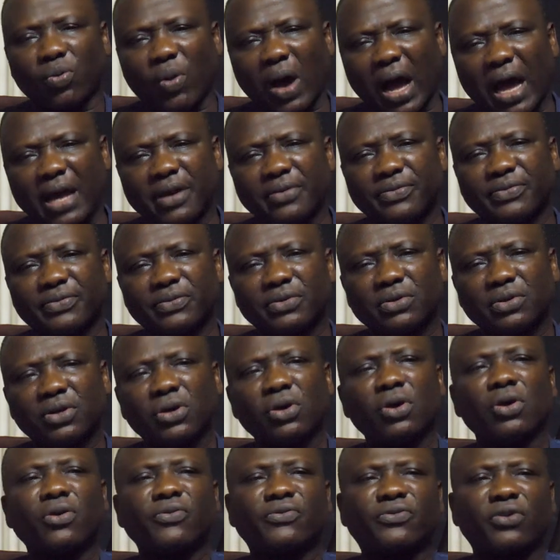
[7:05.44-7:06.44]
the wife
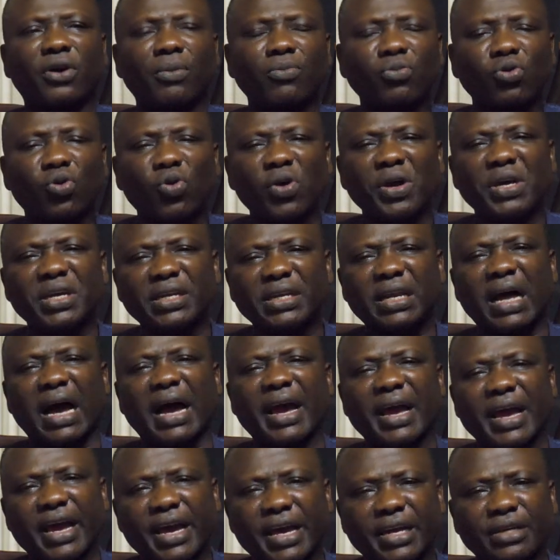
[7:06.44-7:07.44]
from going
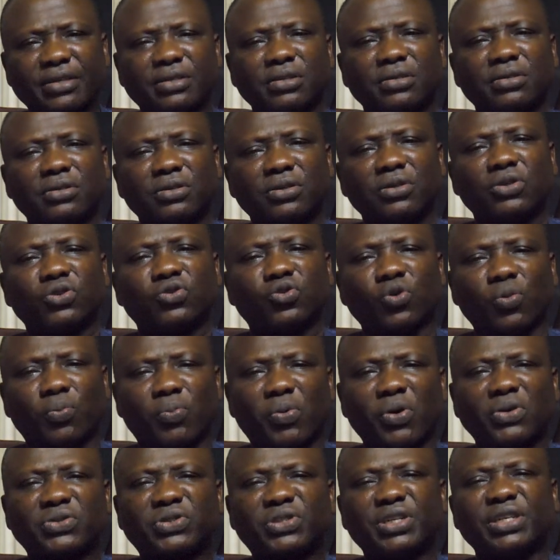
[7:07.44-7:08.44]
ahead to
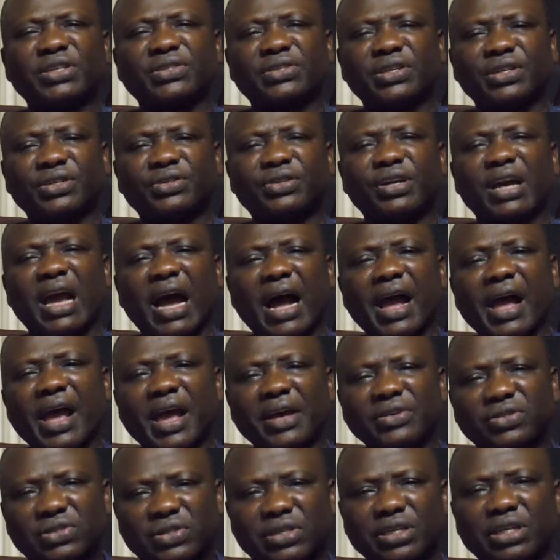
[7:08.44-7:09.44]
purchase a real
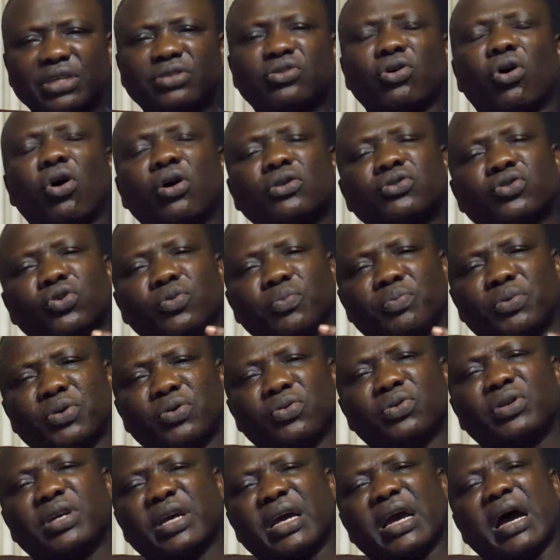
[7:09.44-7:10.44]
estate or to
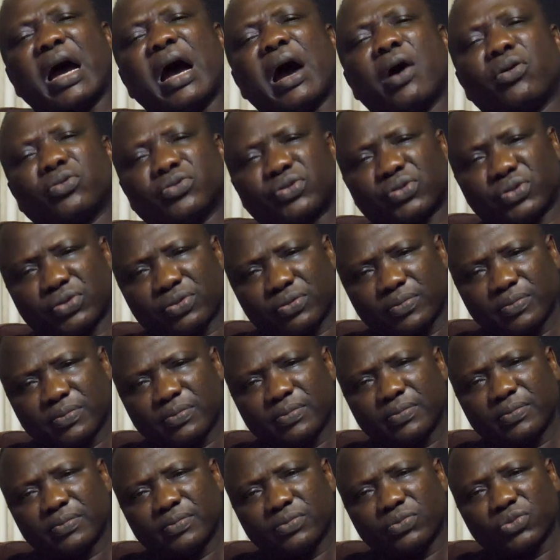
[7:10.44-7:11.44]
build a house?
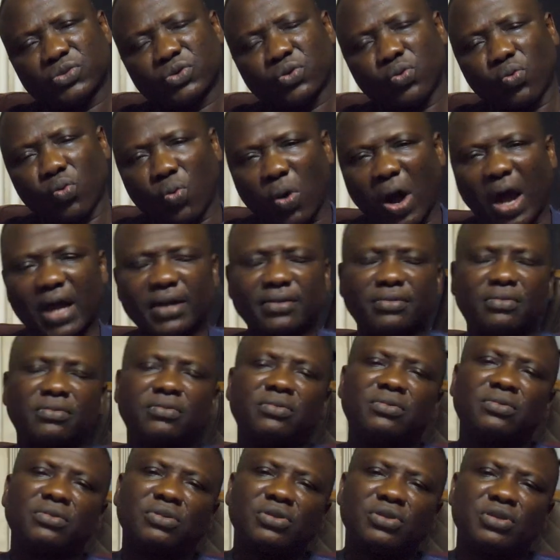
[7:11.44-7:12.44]
One,
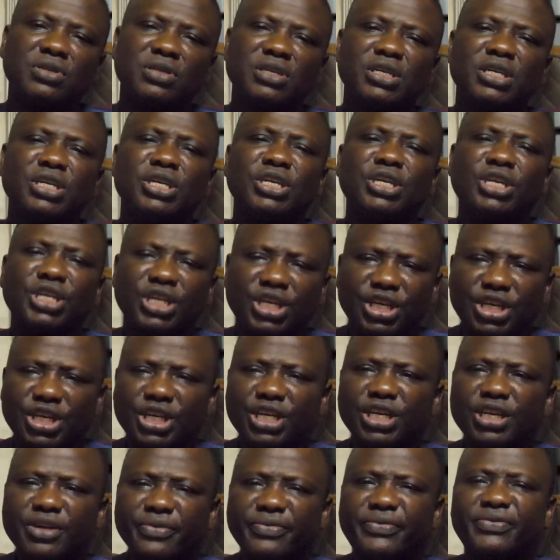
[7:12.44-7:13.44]

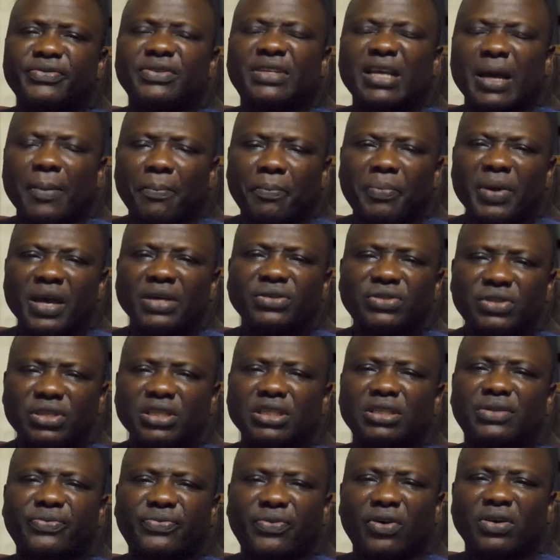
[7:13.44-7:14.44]
if the
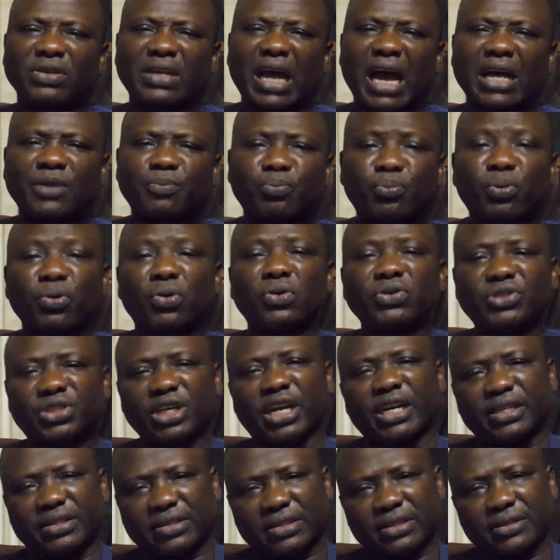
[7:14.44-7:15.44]
basis for that
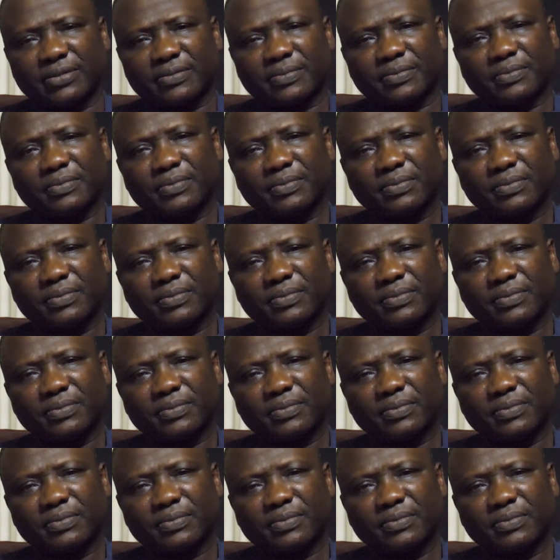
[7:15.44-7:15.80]
project